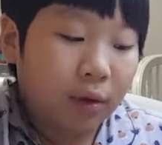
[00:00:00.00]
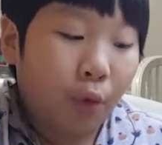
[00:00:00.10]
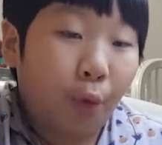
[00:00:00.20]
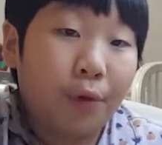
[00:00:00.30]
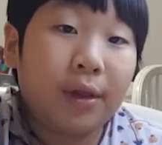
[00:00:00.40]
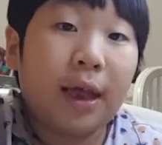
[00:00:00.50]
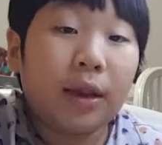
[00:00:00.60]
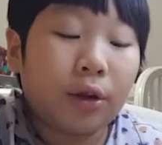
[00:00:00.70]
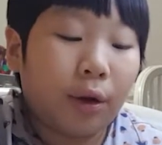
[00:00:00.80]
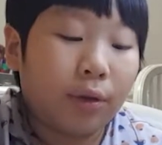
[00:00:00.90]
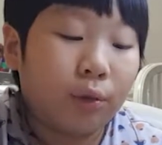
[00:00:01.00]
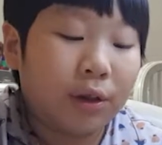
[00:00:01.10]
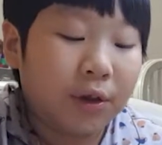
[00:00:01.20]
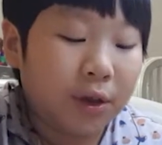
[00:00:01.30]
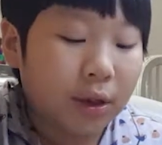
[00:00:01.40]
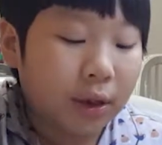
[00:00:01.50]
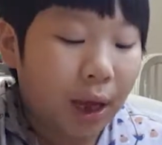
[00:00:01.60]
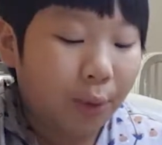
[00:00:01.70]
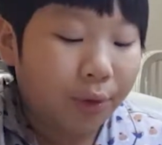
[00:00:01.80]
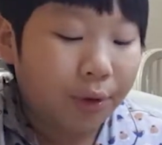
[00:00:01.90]
Gorilla starts with D
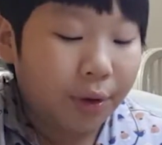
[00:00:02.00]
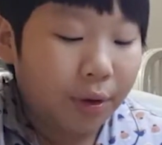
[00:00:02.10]
sound.